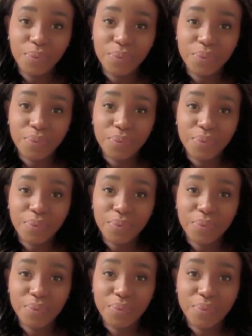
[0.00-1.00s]
our Bloomberg
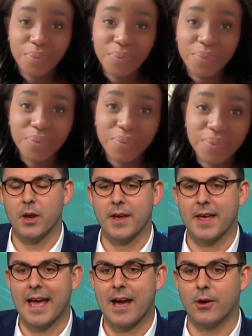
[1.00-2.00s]
Technology audience, what we're
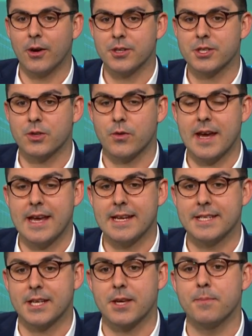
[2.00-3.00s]
looking at on our screen
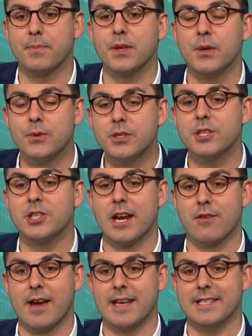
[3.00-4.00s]
is a
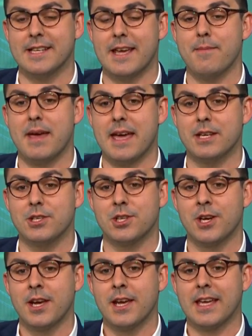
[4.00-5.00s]
computer-generated
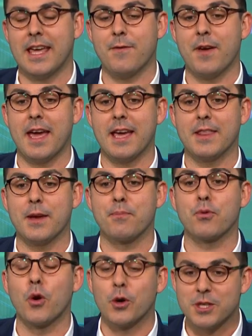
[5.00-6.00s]
image giving the
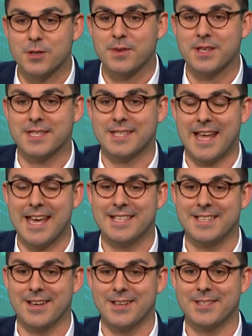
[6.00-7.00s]
approximate
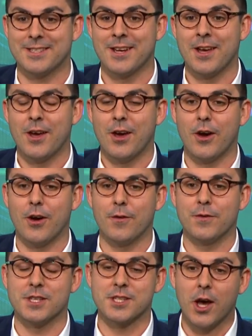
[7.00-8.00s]
status
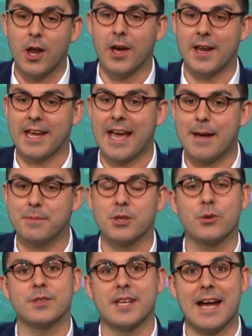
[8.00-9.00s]
of the Starliner
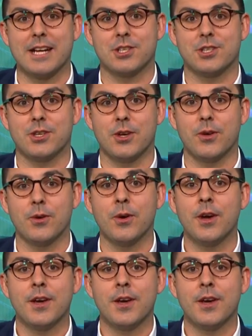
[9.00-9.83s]
capsule attached to